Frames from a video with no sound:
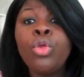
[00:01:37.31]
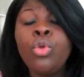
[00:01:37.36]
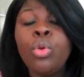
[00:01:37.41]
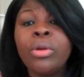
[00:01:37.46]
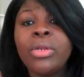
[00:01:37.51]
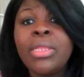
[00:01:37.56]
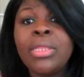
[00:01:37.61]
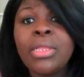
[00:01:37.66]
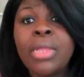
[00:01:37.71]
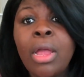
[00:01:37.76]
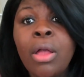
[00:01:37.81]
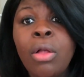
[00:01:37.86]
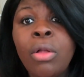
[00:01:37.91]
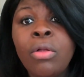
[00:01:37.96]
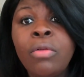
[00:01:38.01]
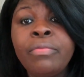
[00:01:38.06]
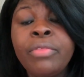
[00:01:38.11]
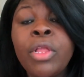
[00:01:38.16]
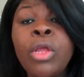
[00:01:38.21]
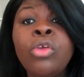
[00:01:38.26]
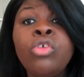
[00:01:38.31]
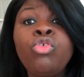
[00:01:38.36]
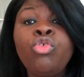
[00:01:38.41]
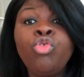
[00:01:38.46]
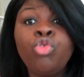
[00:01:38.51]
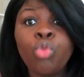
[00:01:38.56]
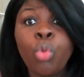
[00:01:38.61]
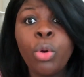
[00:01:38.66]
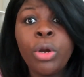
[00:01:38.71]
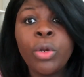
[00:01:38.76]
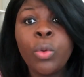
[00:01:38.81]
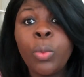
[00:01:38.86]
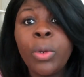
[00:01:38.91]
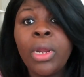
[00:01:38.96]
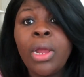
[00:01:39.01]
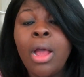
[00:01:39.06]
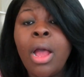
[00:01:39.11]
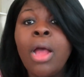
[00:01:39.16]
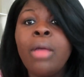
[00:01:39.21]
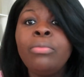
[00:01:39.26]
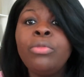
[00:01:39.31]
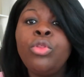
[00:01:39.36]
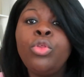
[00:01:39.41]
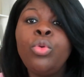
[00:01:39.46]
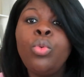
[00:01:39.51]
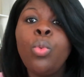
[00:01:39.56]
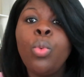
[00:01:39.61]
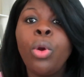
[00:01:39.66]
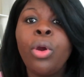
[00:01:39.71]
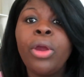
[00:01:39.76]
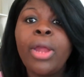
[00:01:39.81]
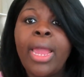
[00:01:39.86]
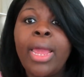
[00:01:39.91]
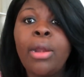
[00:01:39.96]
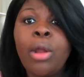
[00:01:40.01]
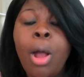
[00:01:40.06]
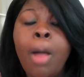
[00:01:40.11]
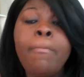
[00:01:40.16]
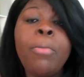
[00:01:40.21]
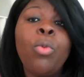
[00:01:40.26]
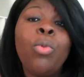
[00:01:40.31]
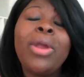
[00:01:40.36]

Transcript: yourselves short when it comes to work at home.